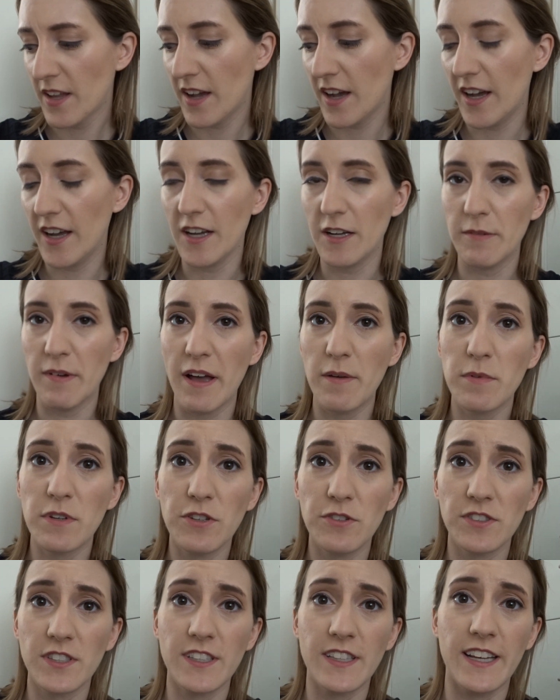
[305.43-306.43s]
I've been
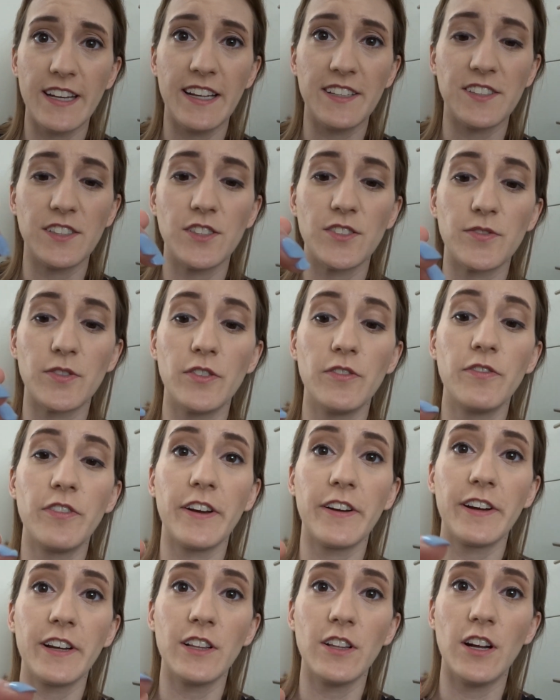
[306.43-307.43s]
using that essence for a
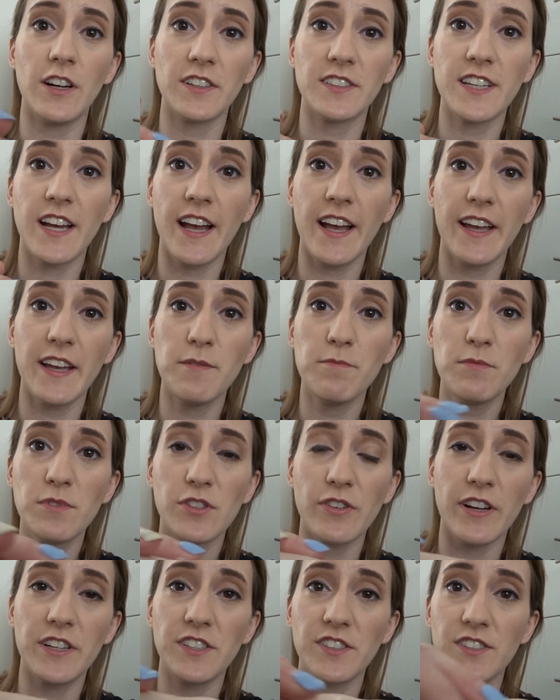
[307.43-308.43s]
very long time,
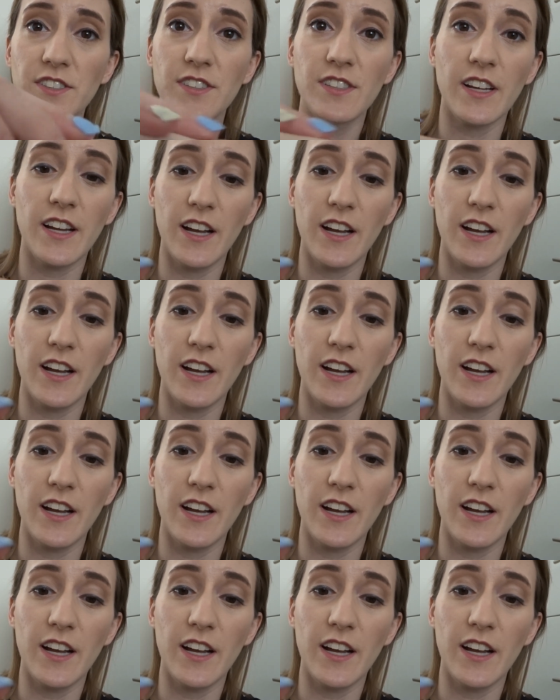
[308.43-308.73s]
so I just,